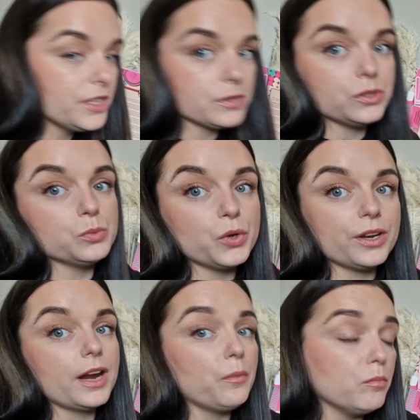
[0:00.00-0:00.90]
but this one's
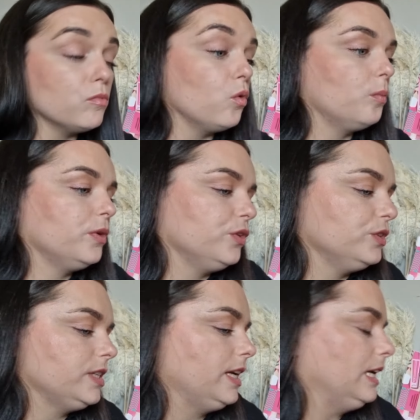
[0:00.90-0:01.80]
working out more
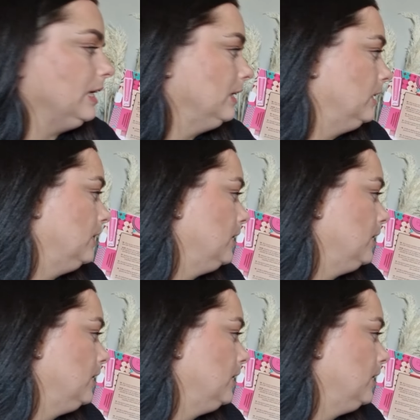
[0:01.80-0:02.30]
per day.